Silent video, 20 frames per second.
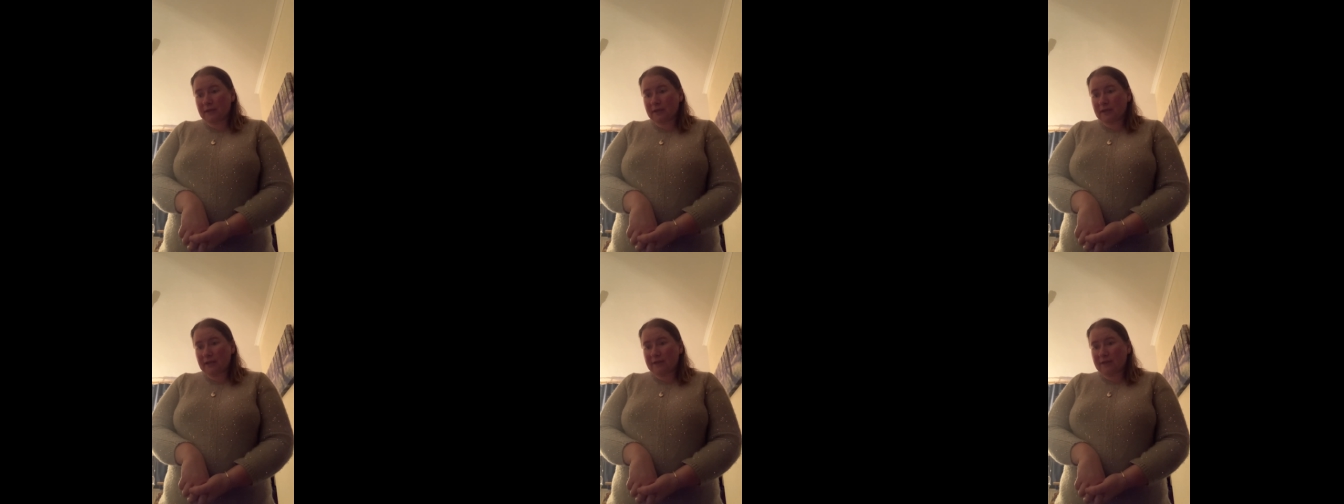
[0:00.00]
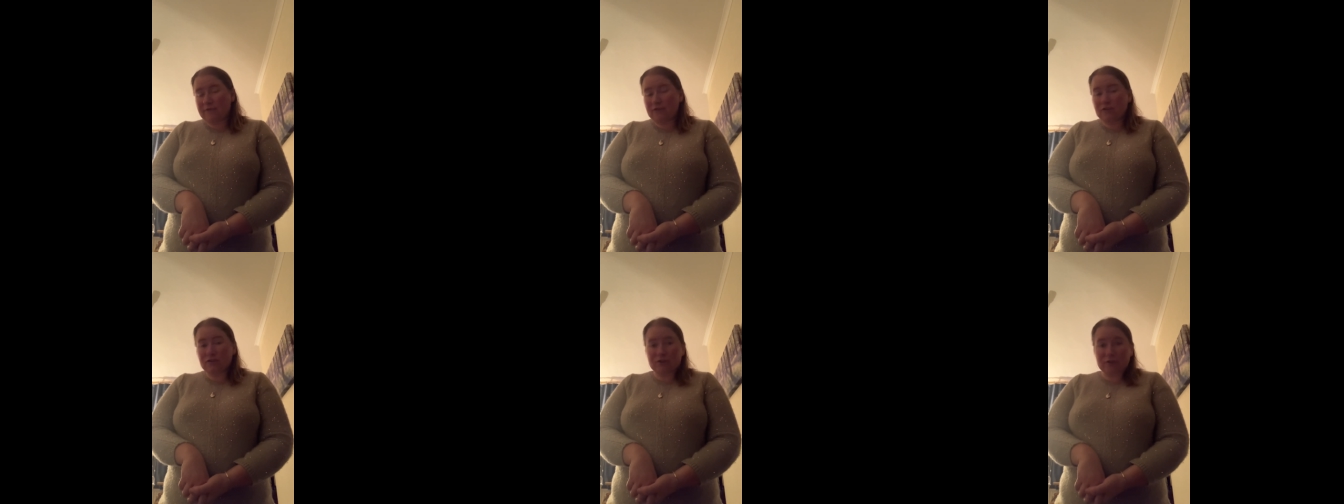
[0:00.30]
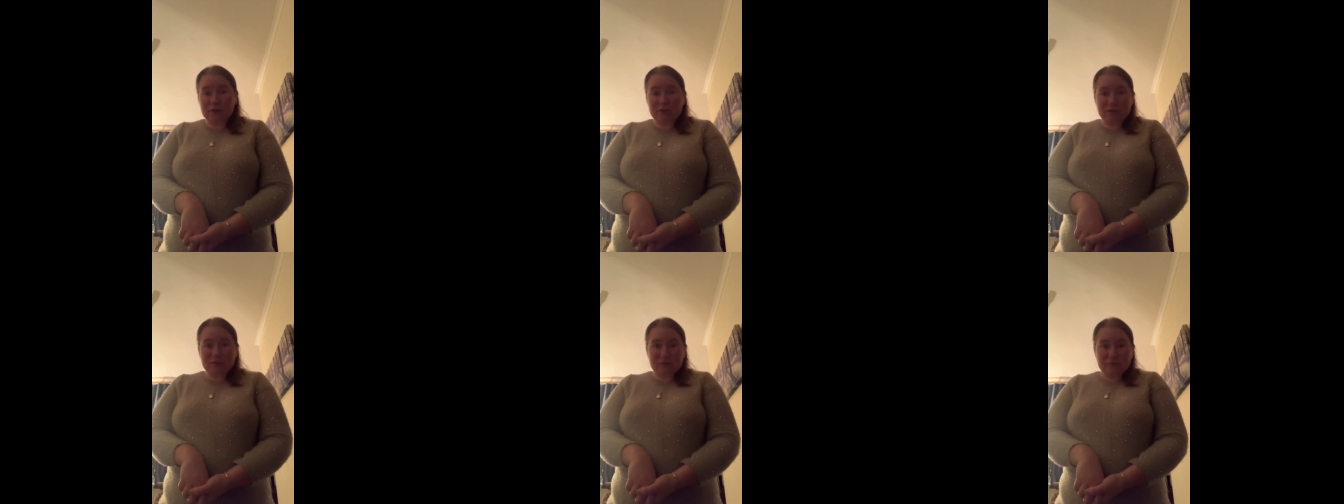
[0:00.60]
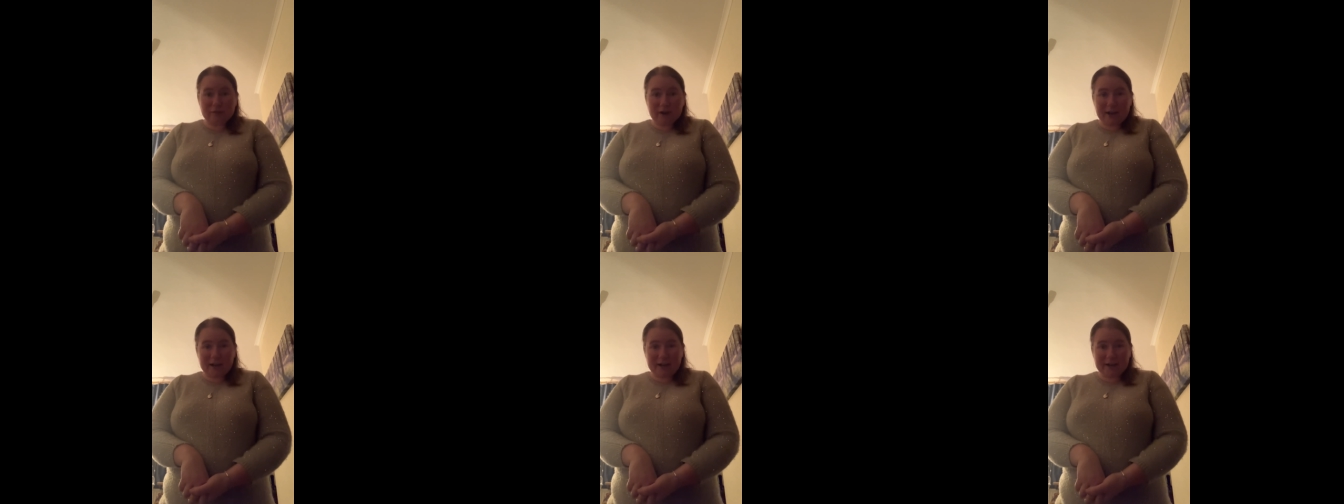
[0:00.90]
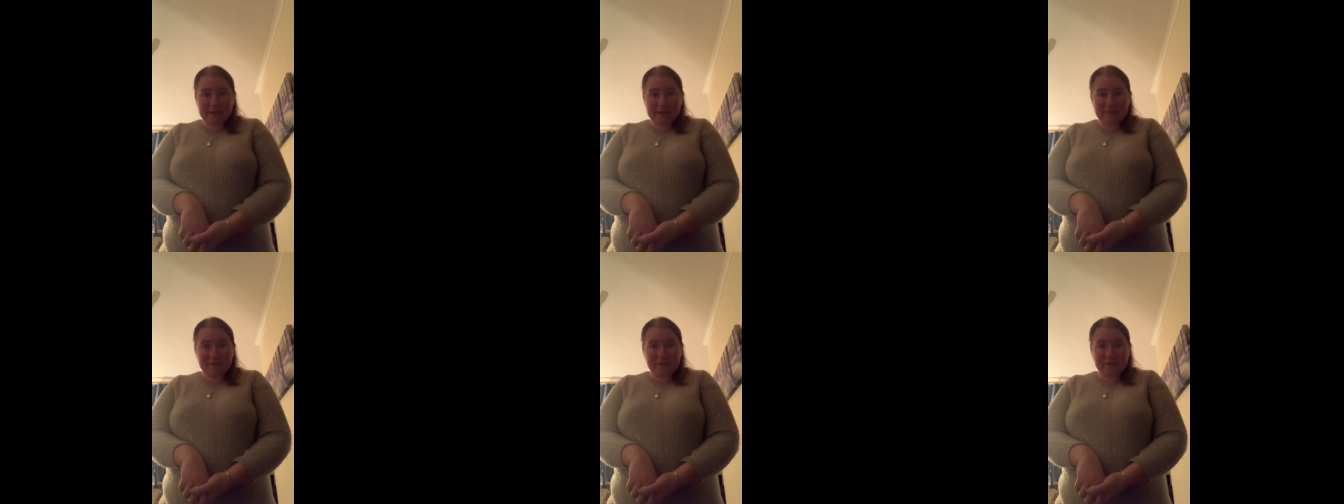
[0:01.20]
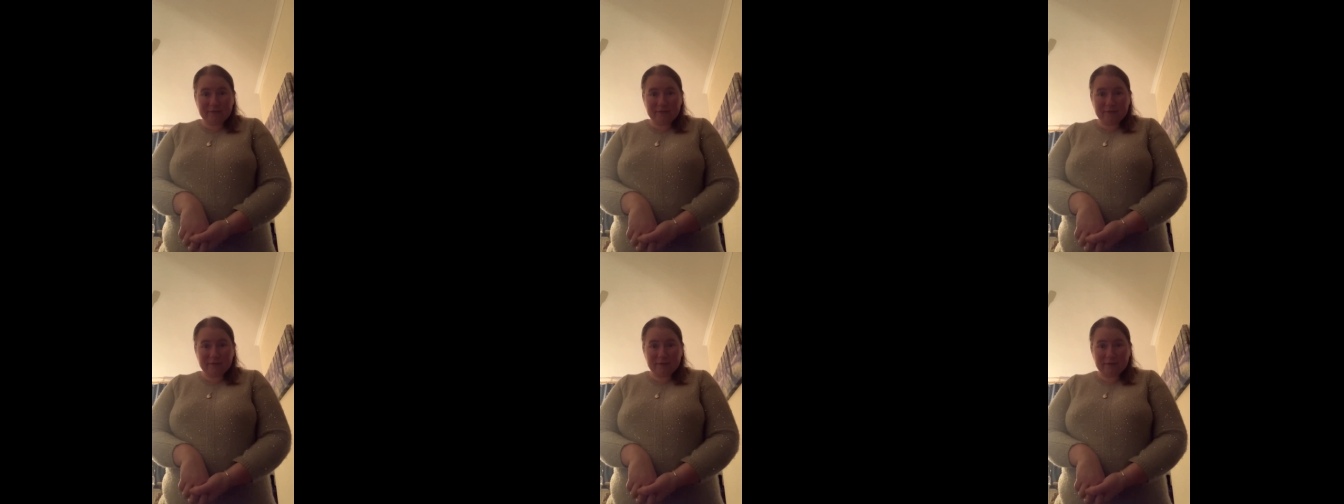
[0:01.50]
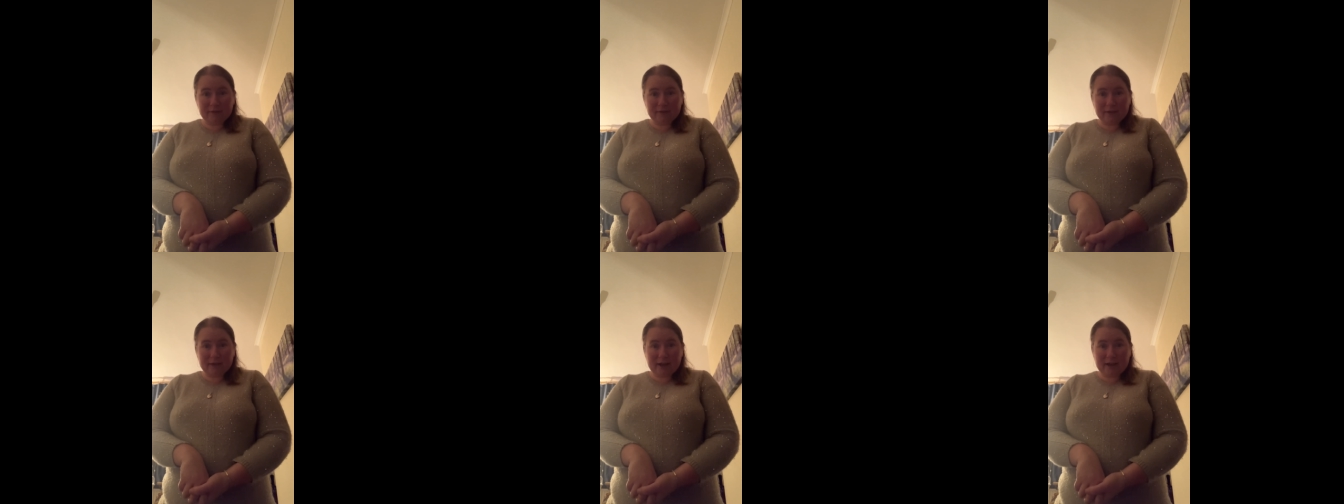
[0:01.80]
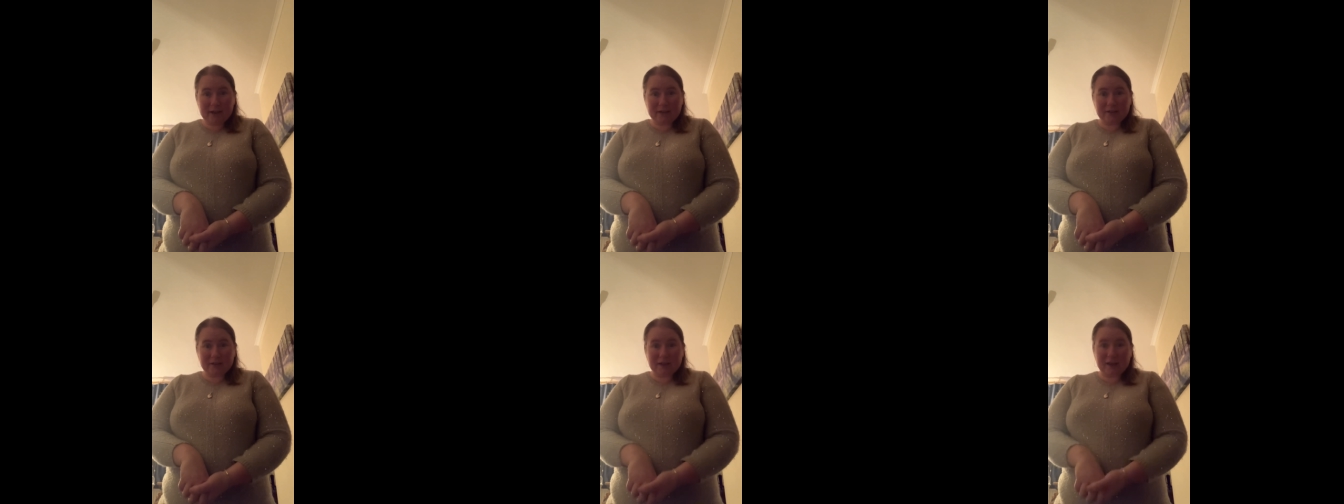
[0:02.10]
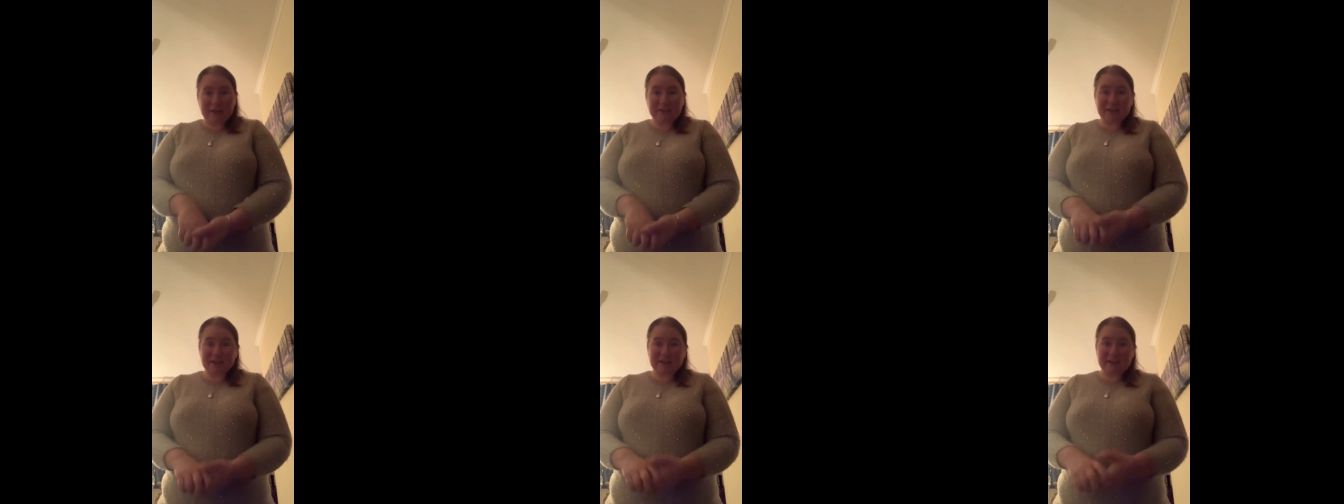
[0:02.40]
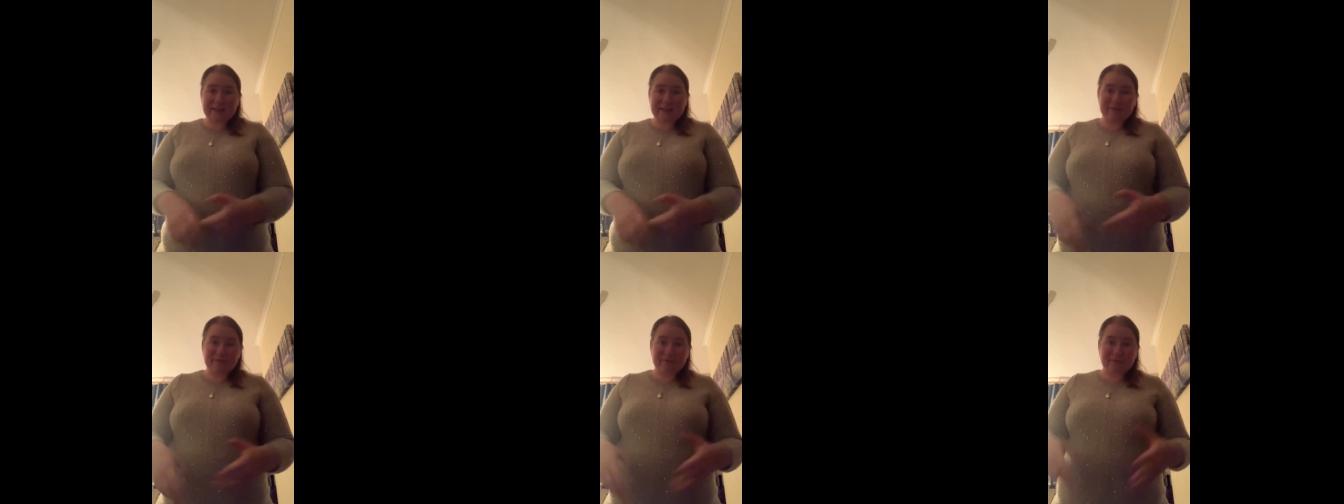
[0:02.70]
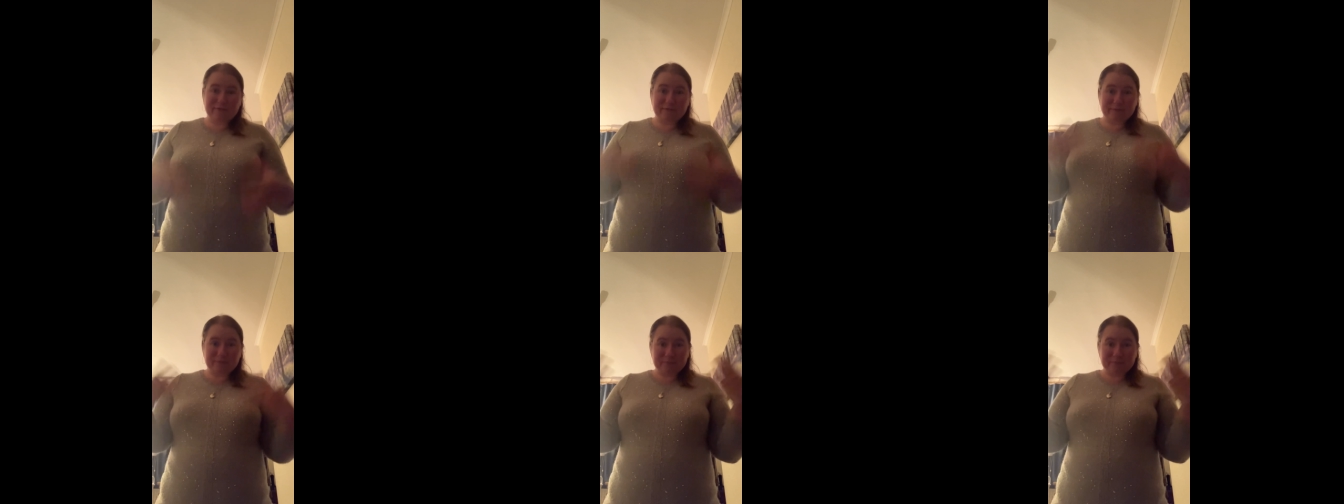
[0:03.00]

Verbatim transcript: if you do drive and and you live